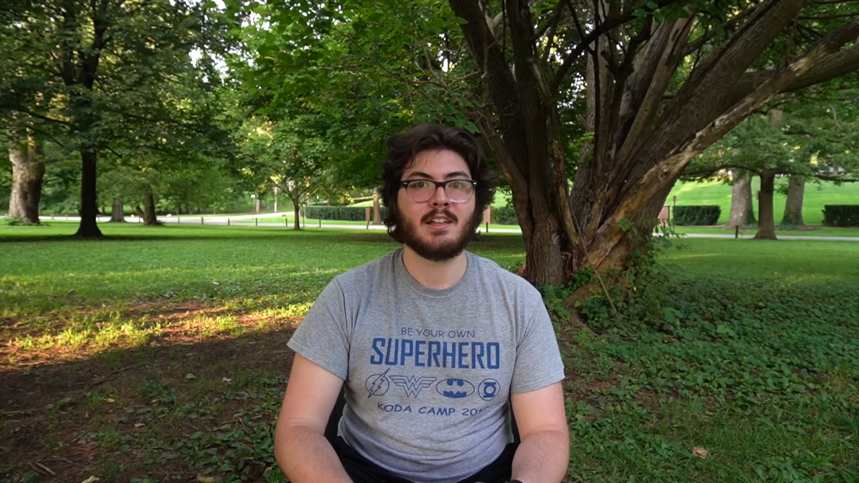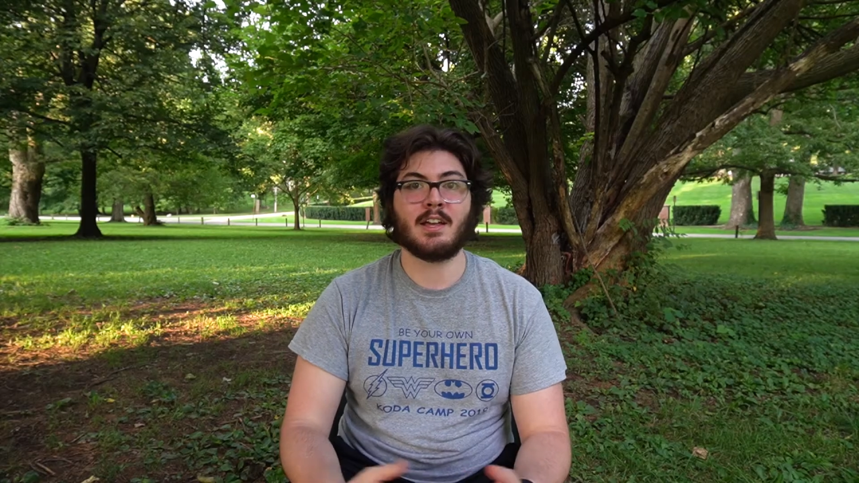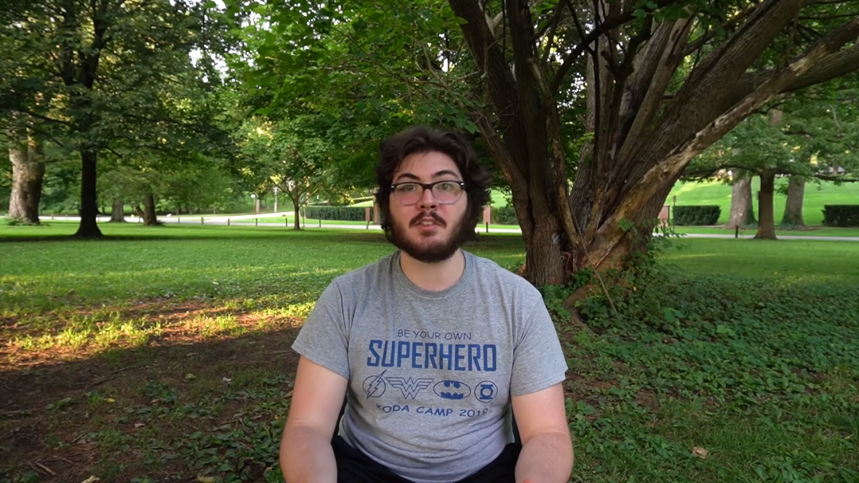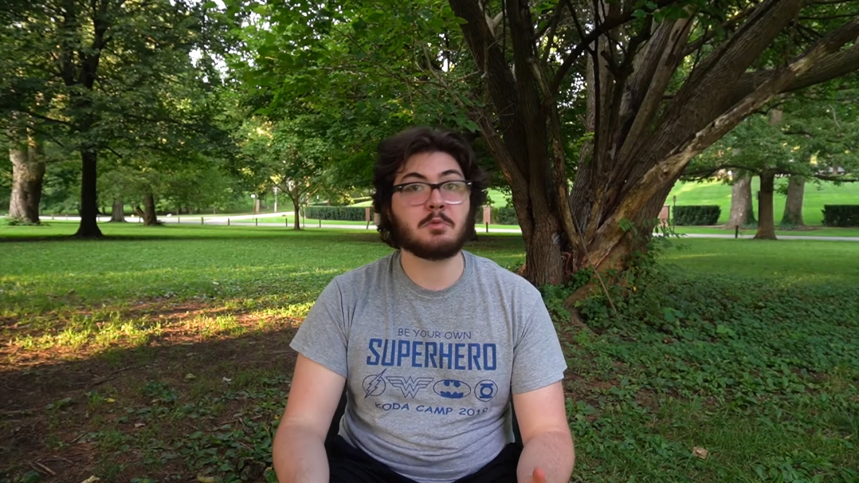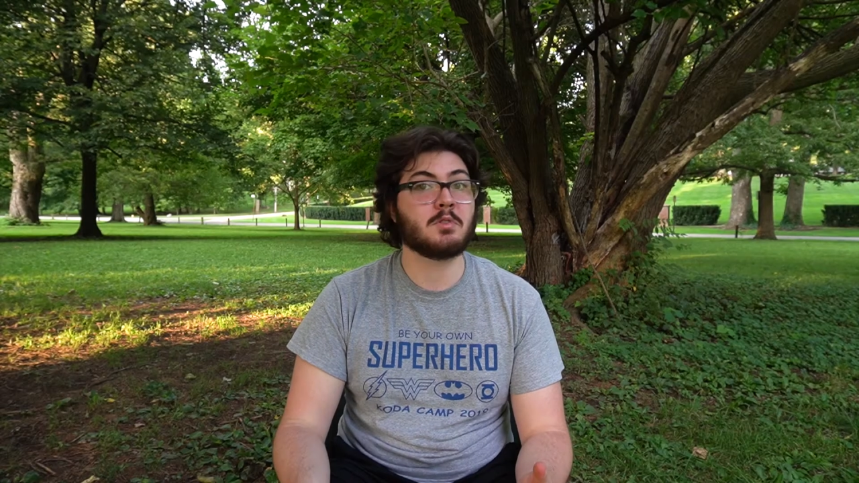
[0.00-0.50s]
Now
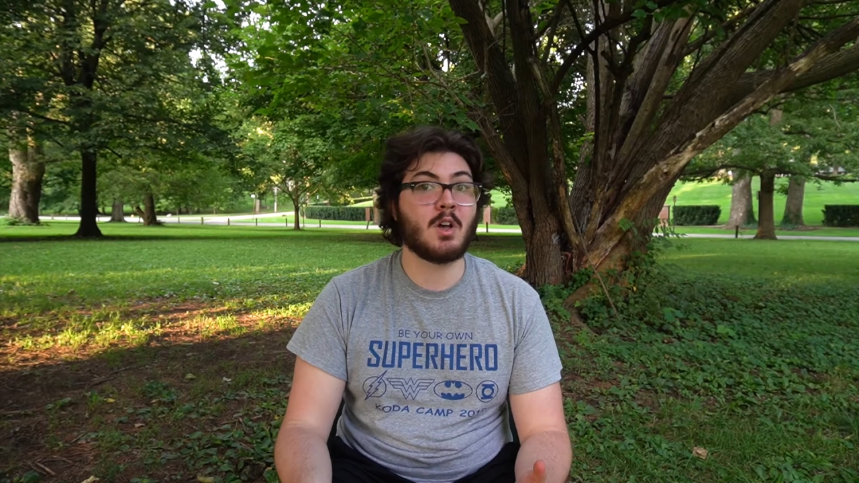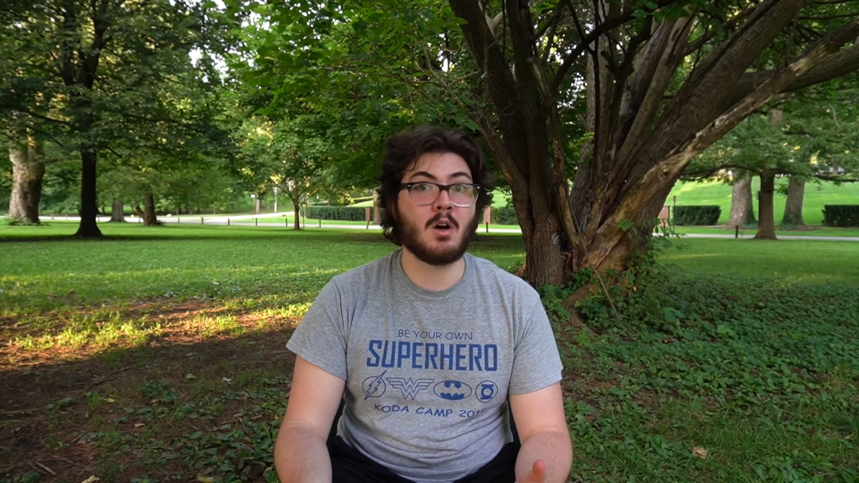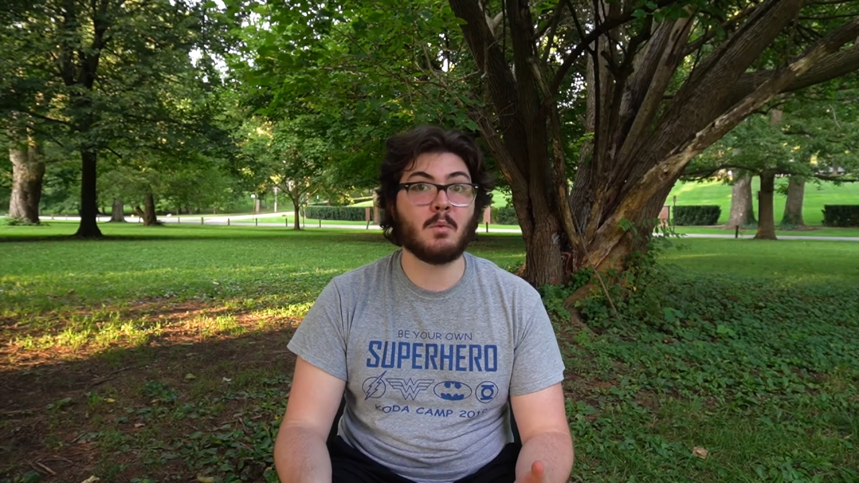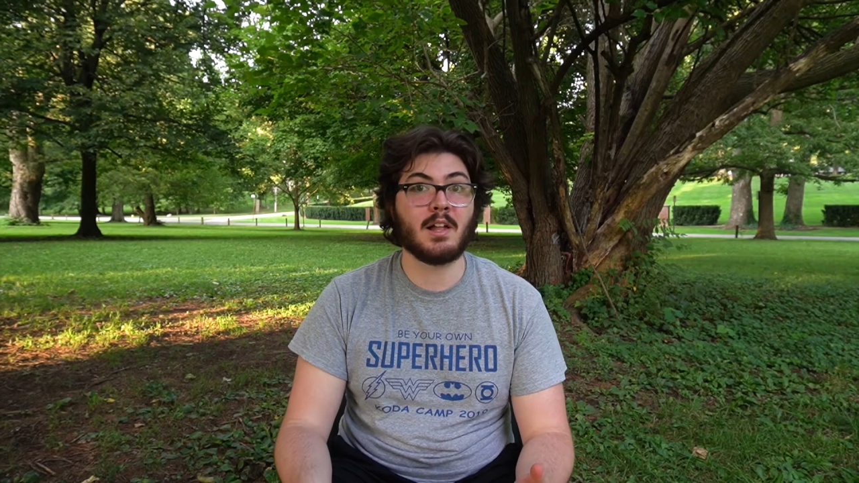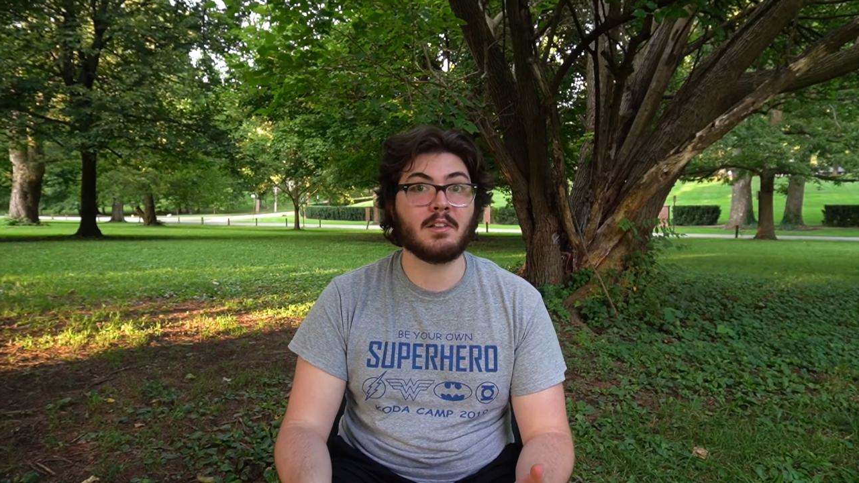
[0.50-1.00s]
this was
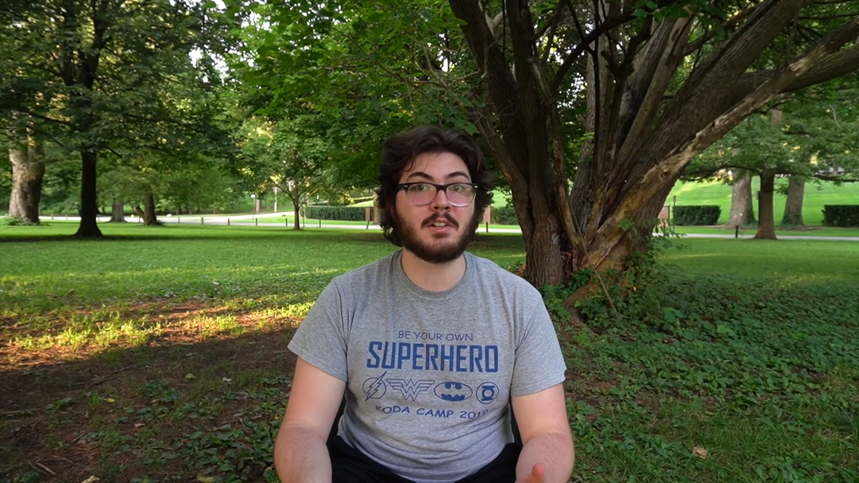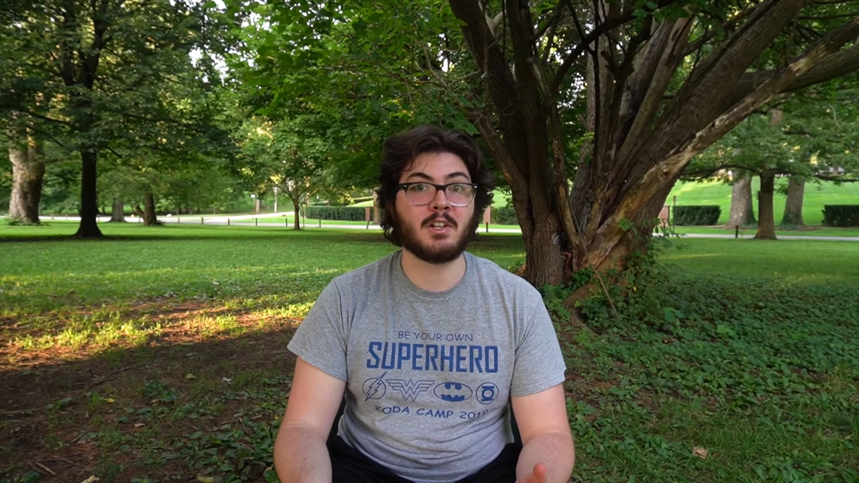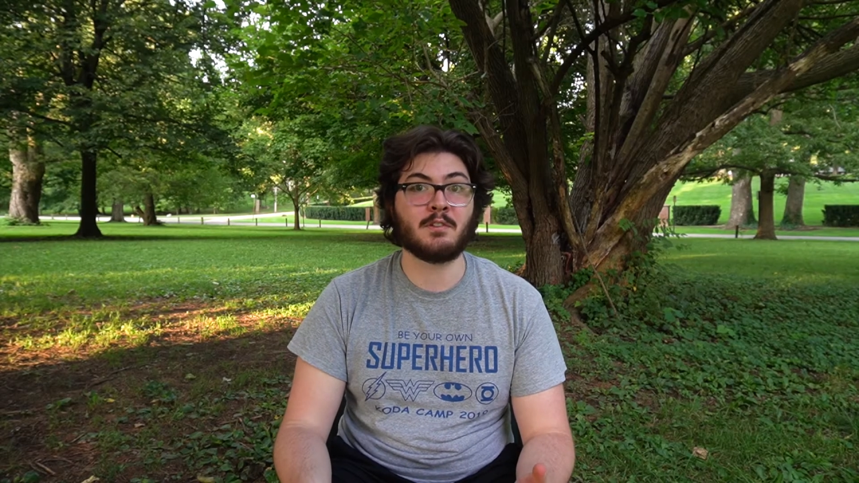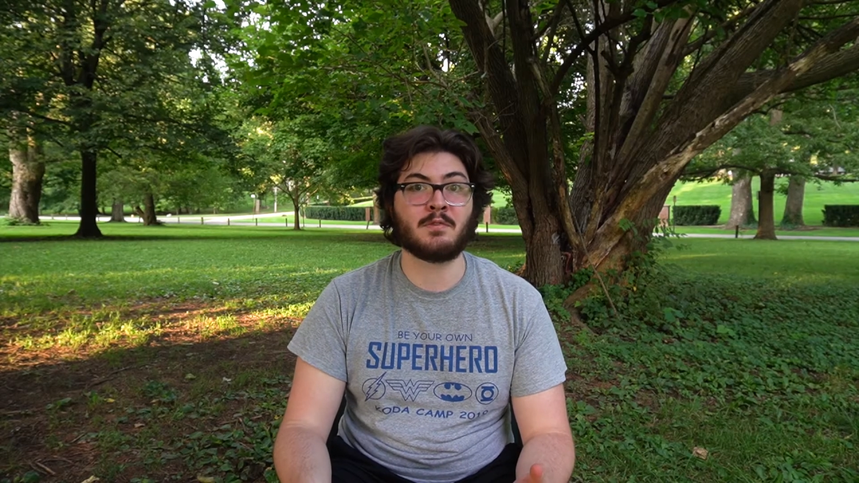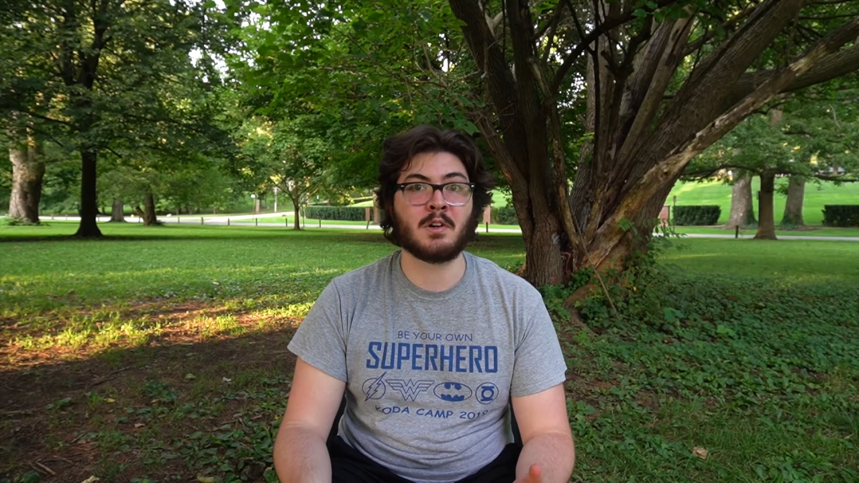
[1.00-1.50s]
all well and
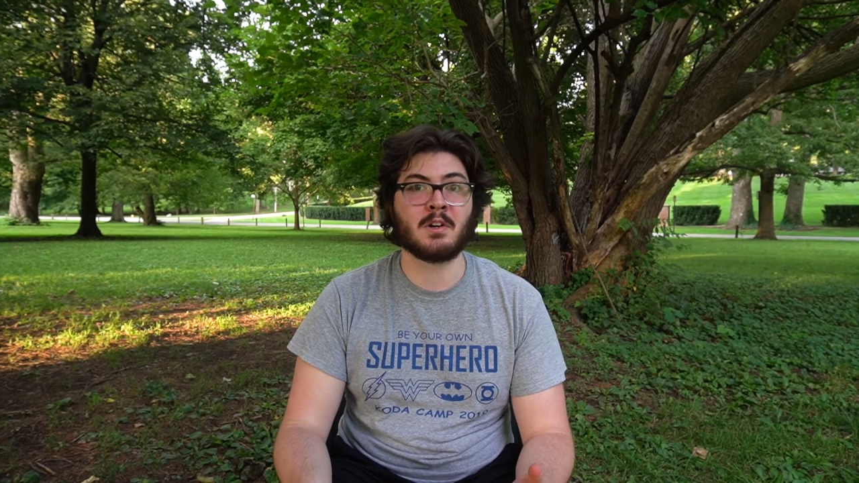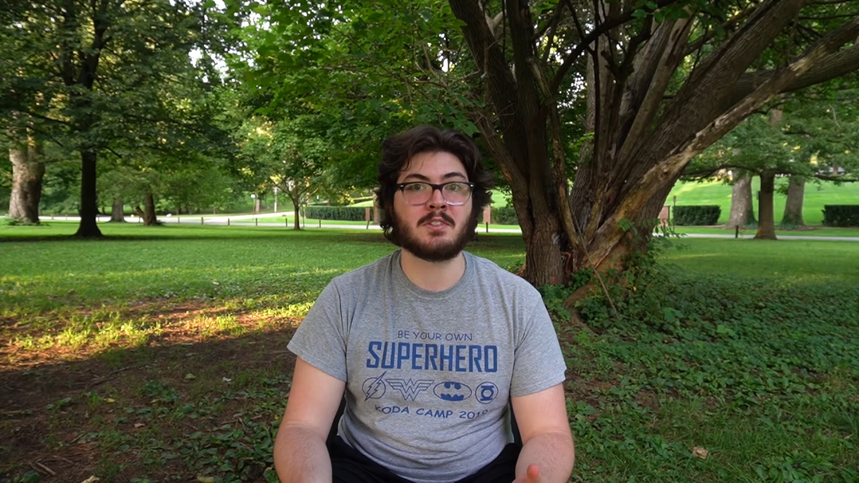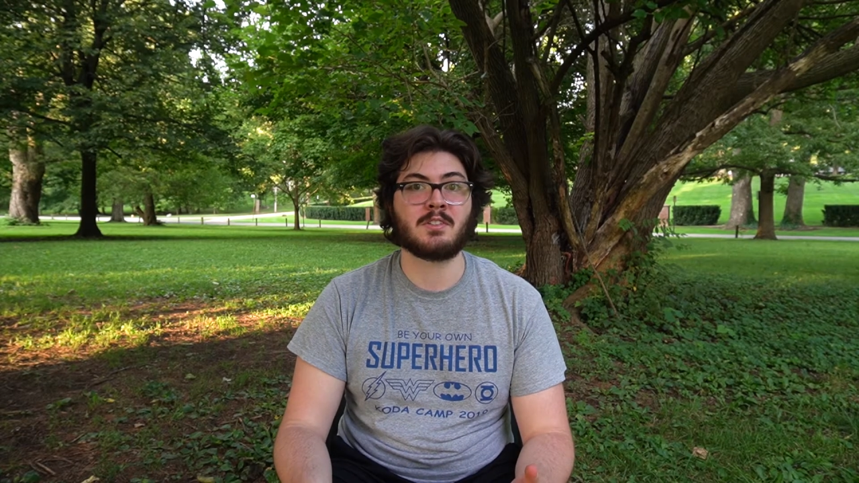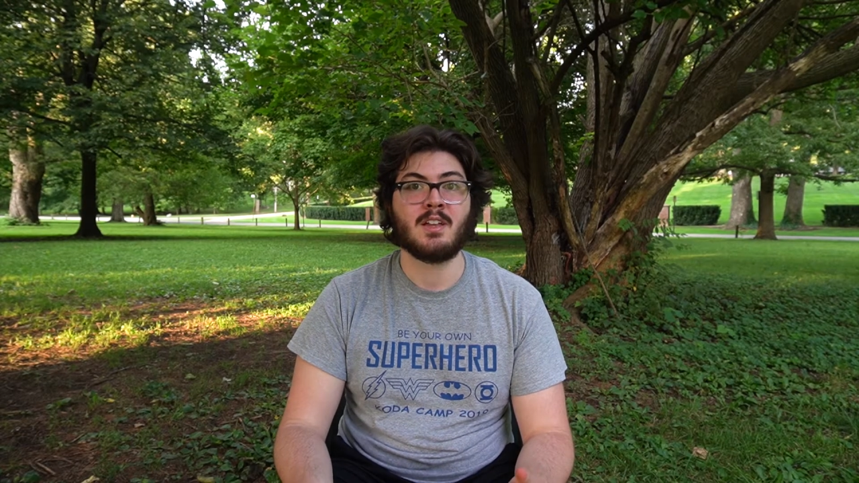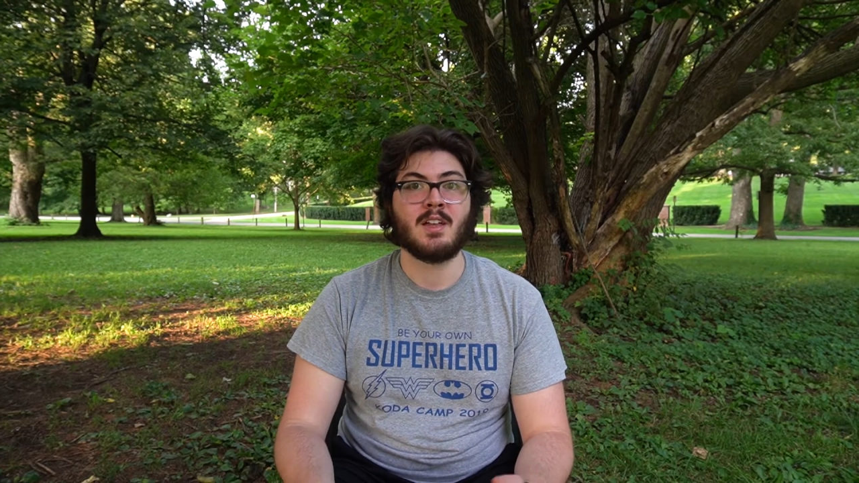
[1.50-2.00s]
good at first,